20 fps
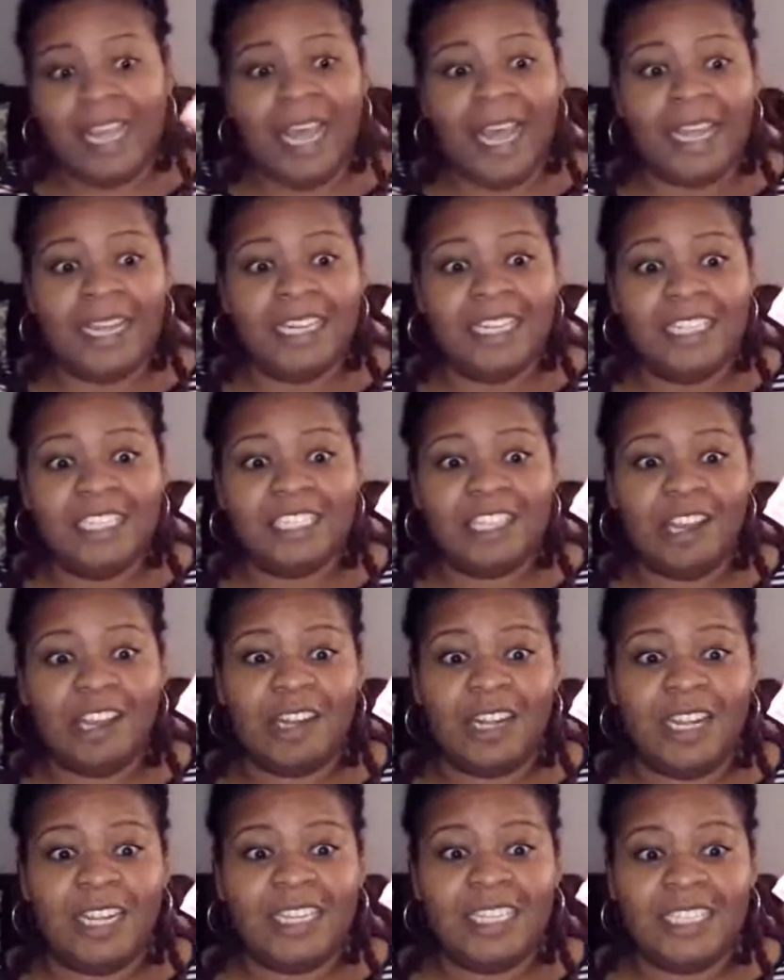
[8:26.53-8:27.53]
I need y'all
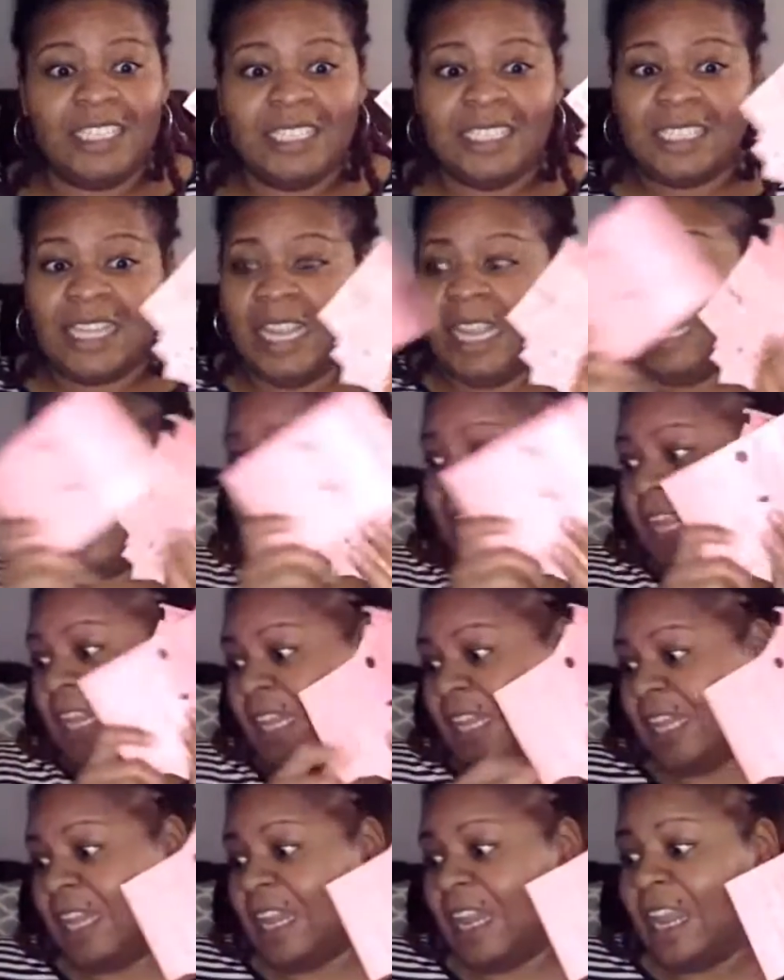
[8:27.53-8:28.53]
to
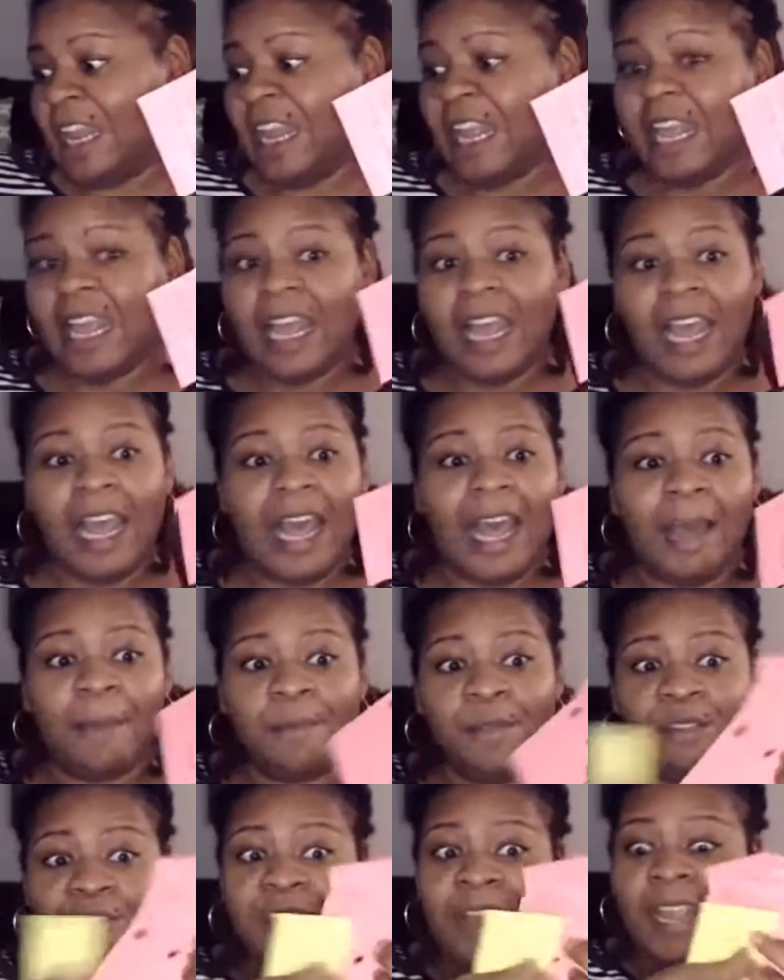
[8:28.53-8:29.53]
understand. I
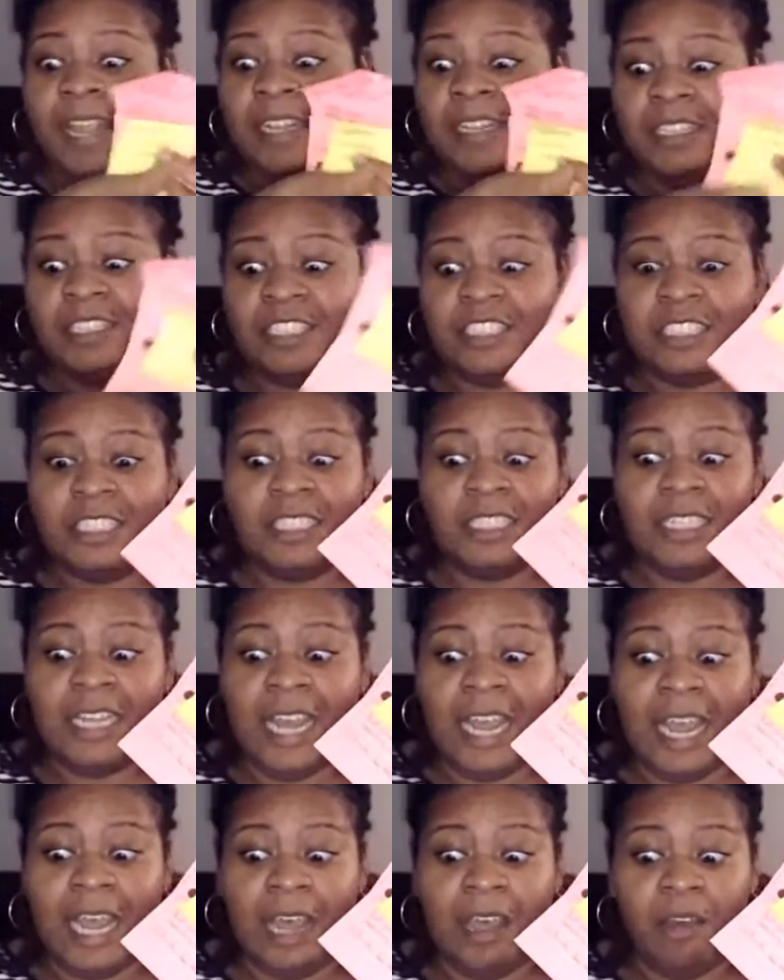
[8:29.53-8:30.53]
be writing shit
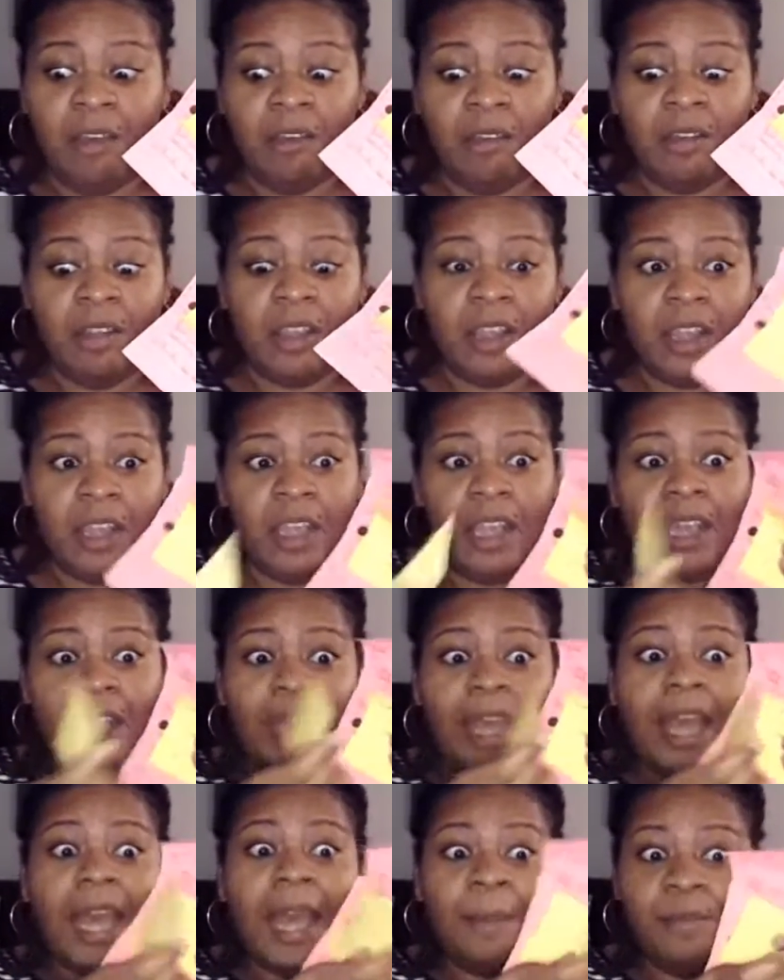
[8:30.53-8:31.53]
down.
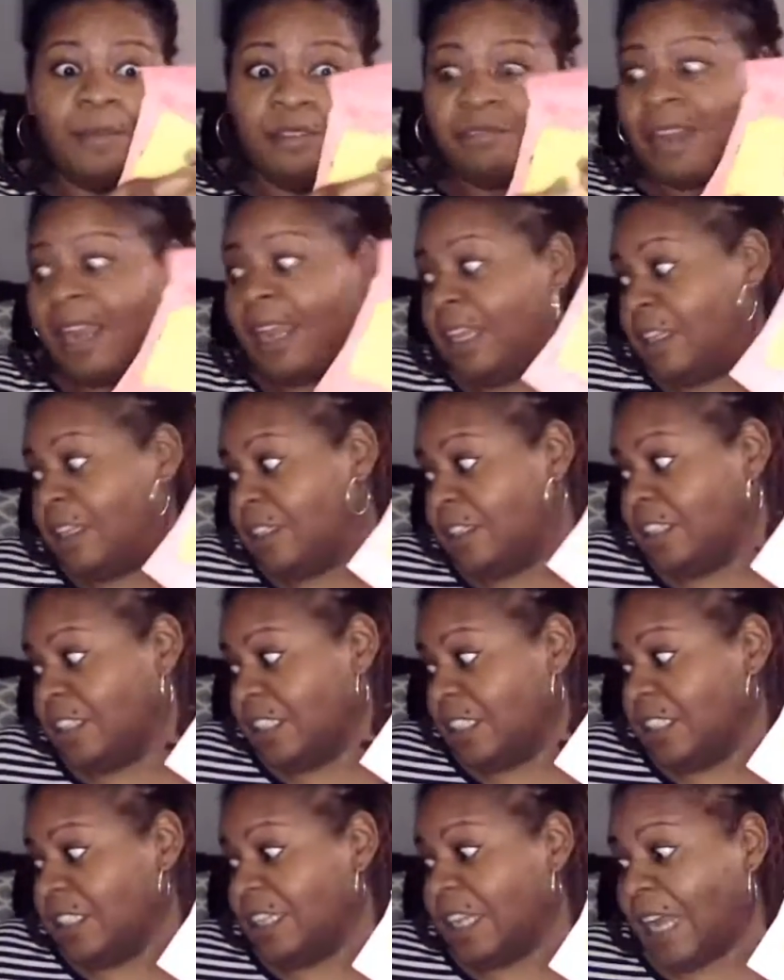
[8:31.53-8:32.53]
I be writing
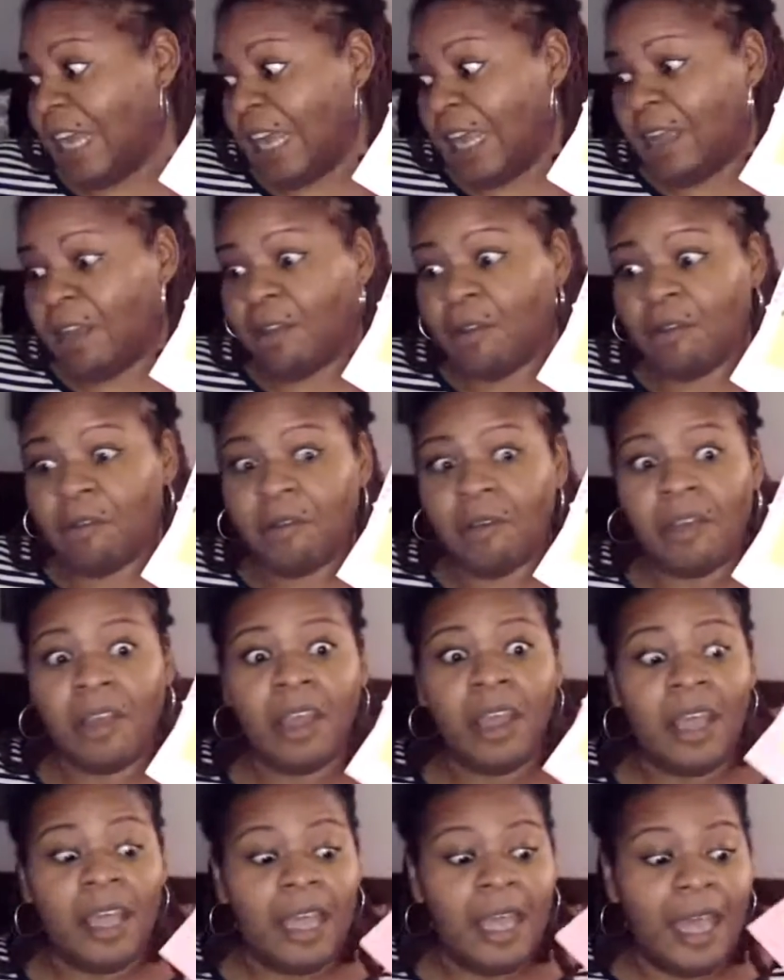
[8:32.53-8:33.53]
shit down.
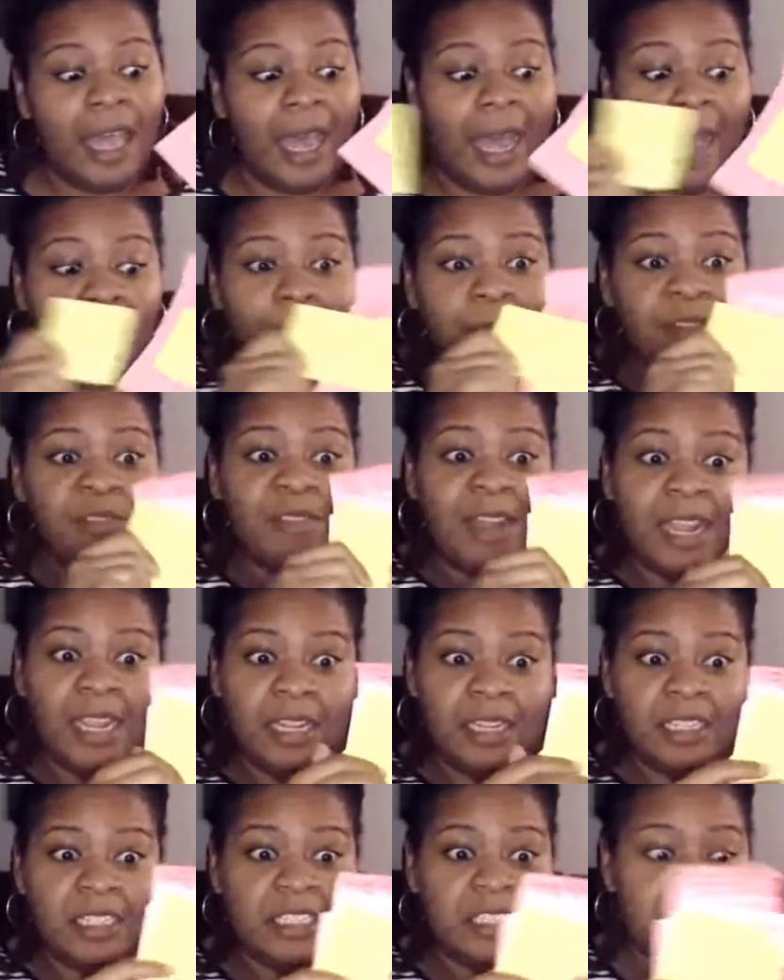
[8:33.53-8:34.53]
I be
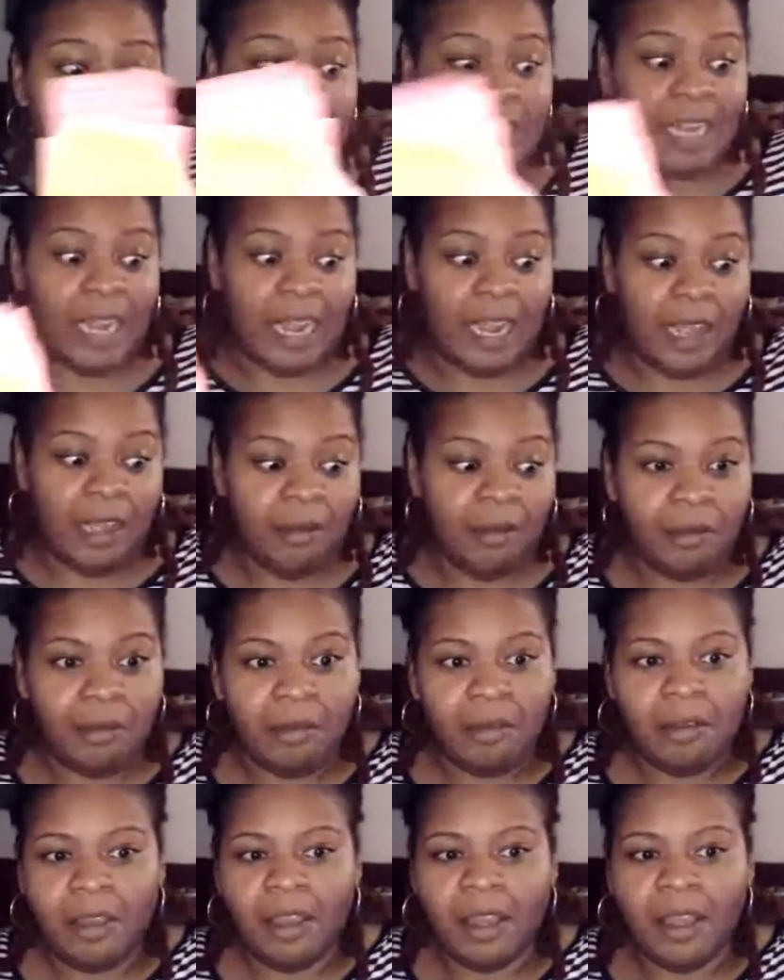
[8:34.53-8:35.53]
writing shit down.